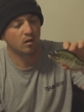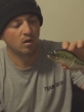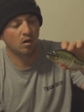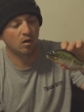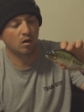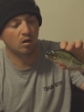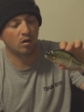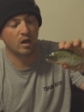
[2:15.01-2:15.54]

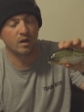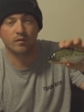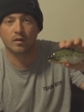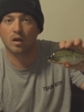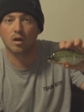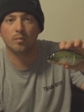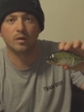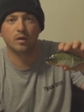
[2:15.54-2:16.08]
or even
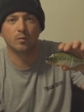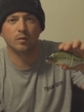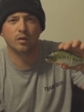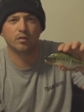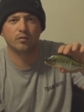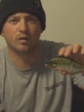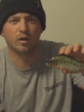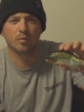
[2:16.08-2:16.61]
go bigger with a
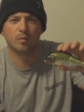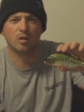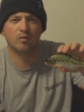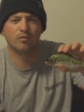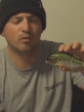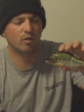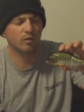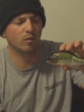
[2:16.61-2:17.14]
3-0, but
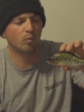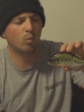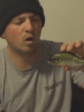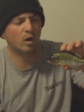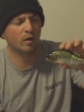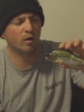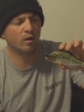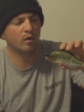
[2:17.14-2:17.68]
I find the
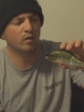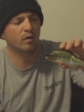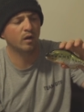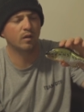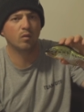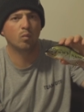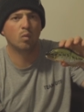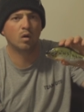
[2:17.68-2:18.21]
10
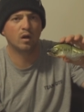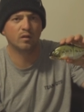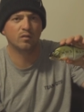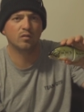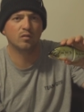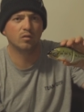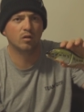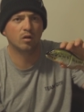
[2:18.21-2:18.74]
and the 1
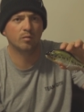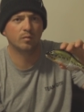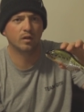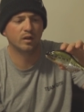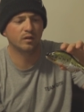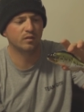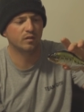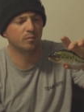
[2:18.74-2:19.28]
is a good
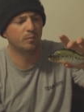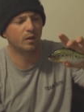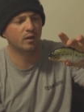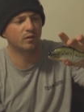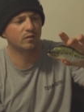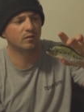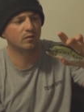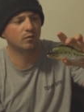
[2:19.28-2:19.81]
combination. It
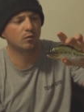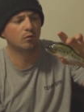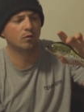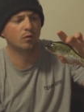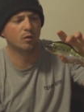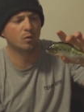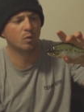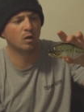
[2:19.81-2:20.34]
balances the lure
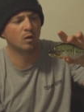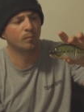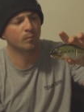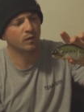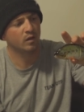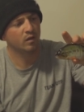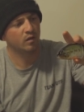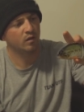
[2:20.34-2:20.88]
really
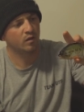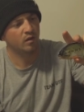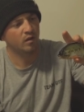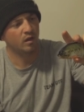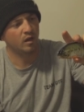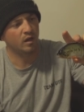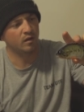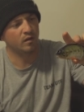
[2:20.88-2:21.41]
well,
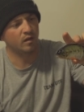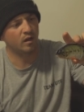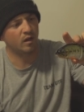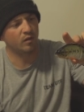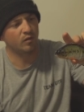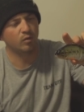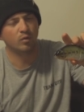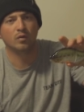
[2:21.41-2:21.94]
and
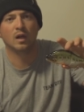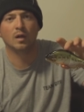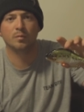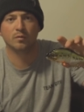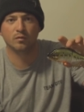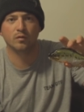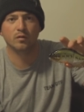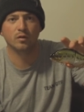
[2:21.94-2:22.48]
the
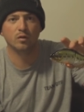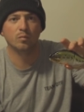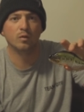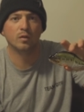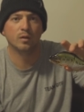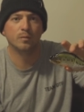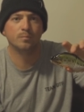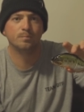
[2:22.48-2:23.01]
hookups are really good
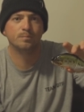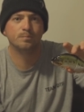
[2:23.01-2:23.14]
with it.